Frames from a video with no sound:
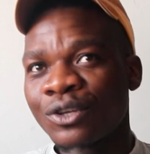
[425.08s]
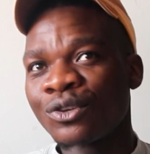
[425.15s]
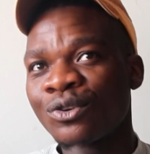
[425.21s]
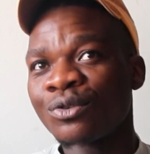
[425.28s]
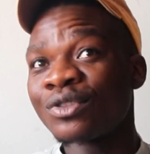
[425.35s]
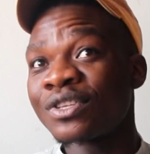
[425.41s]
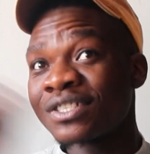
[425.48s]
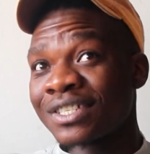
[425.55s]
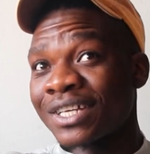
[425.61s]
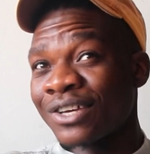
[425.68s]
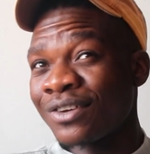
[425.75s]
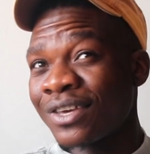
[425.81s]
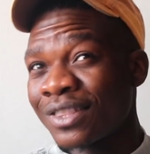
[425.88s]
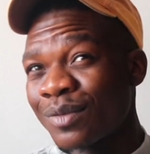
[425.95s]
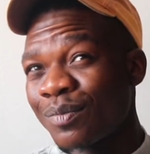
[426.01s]
you. This is how
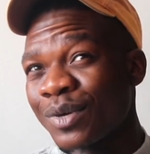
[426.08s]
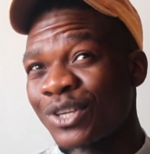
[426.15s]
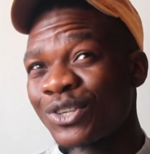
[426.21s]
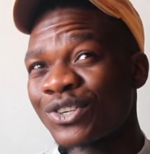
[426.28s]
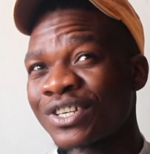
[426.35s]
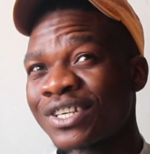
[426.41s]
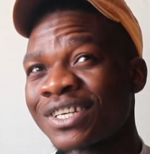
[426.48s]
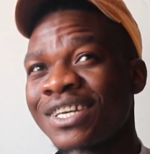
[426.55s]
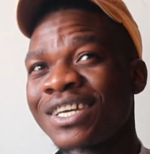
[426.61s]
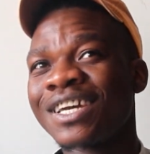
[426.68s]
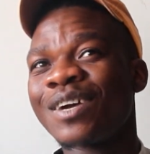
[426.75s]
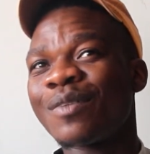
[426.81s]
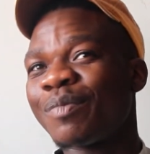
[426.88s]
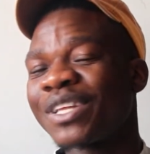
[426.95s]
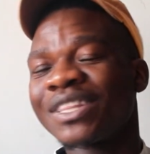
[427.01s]
you get the picture.
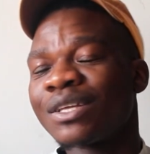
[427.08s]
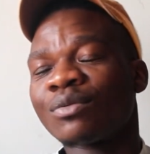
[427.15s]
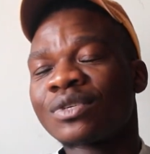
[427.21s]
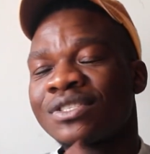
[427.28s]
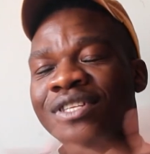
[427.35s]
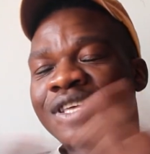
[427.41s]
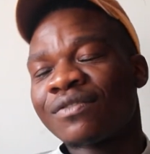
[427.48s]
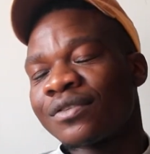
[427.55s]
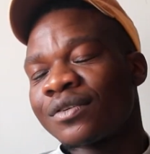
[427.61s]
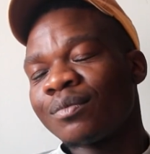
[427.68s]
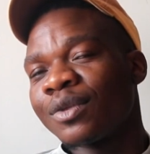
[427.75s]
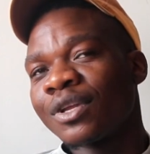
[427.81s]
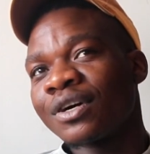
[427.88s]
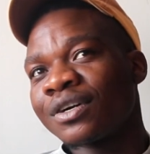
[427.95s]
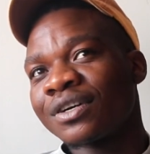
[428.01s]
But there was never a
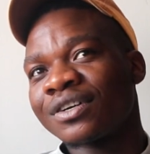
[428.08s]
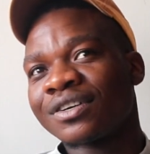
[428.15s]
vlog.